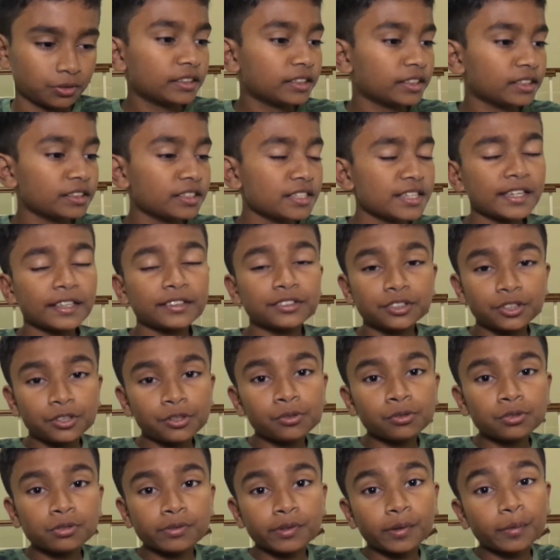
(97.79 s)
Then the
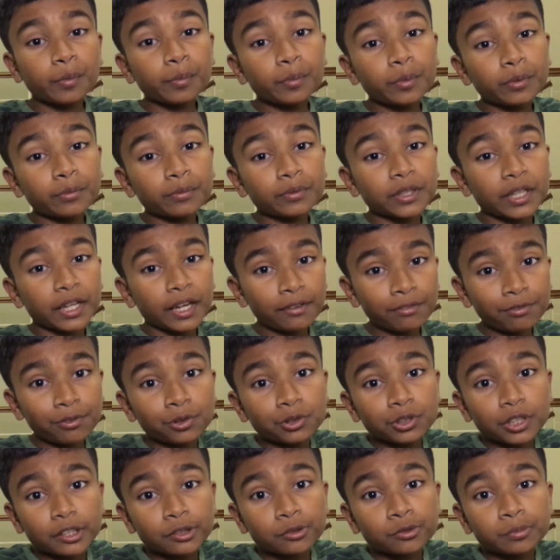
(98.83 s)
excuse for removing the
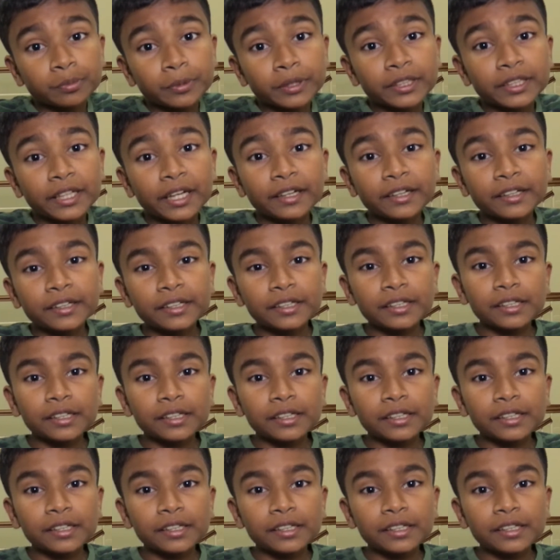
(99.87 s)
headphone jack would be that,